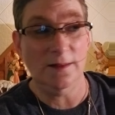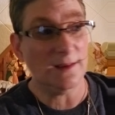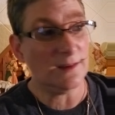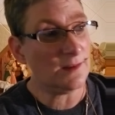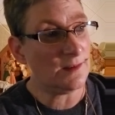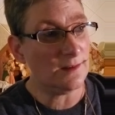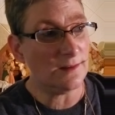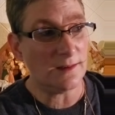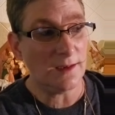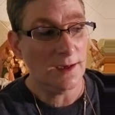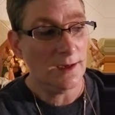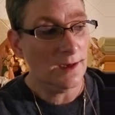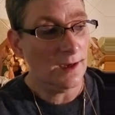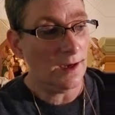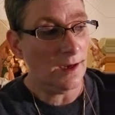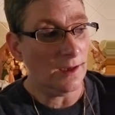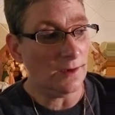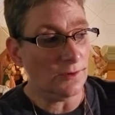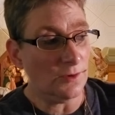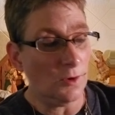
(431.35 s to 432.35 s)
This is
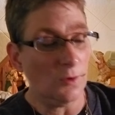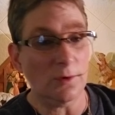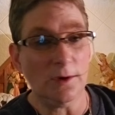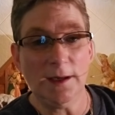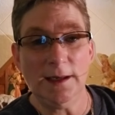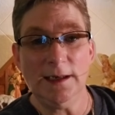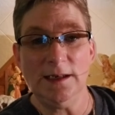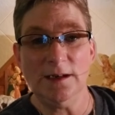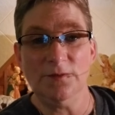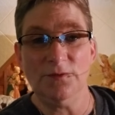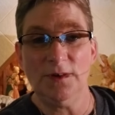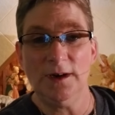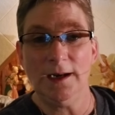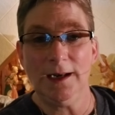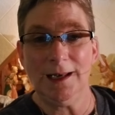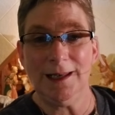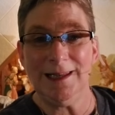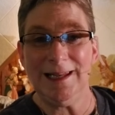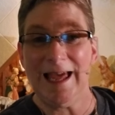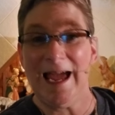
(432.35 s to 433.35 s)
a totally
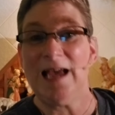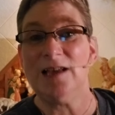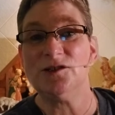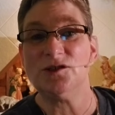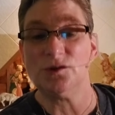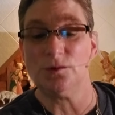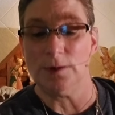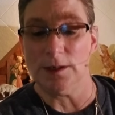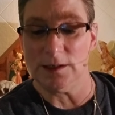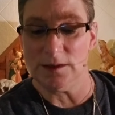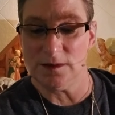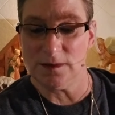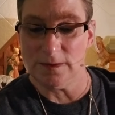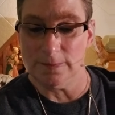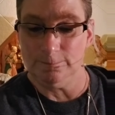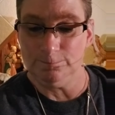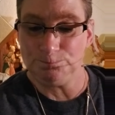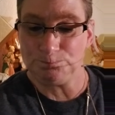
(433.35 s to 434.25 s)
different Lazarus.